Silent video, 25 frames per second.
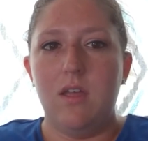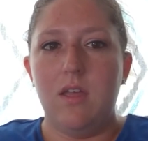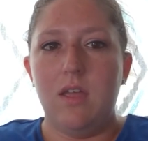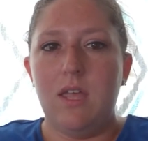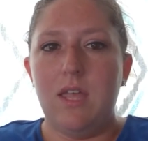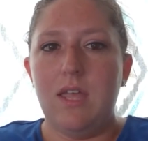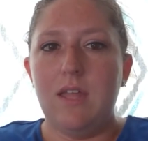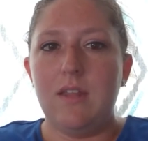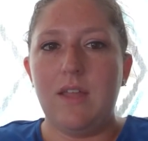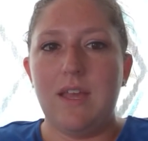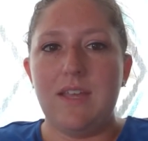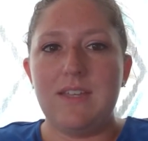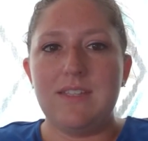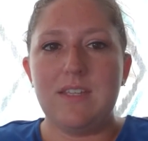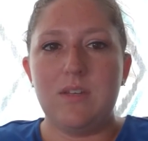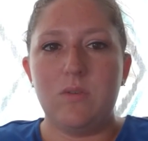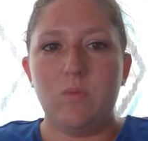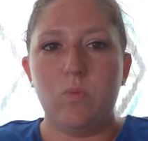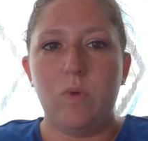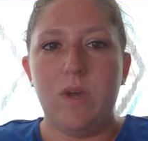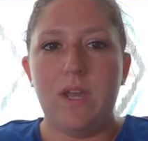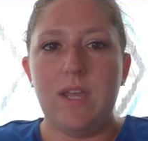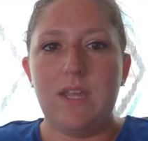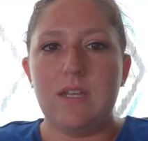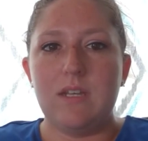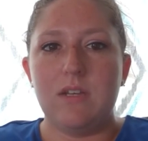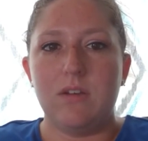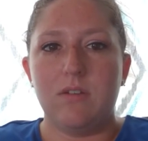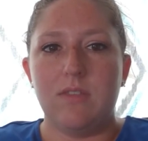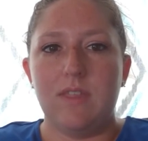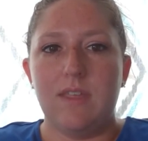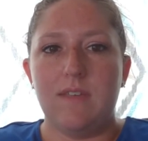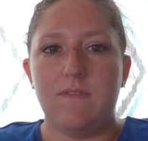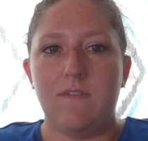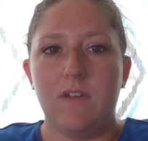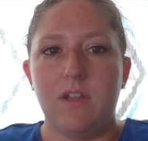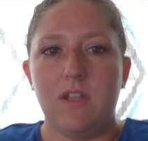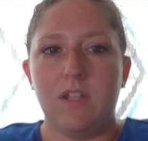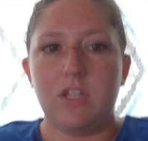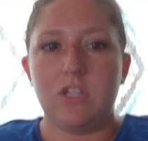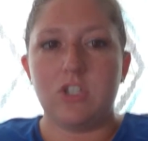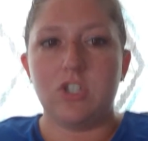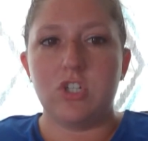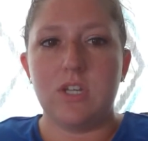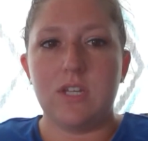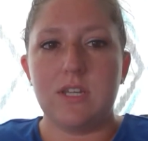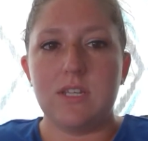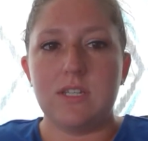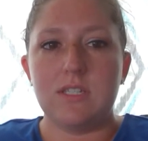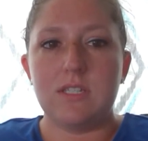He lies in wait near the
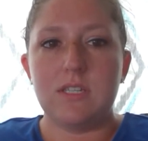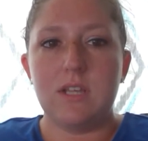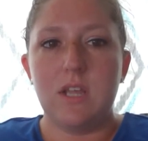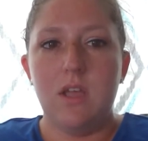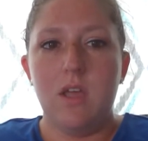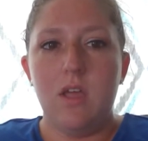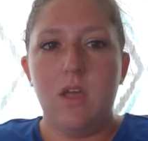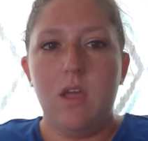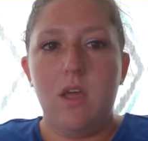villages.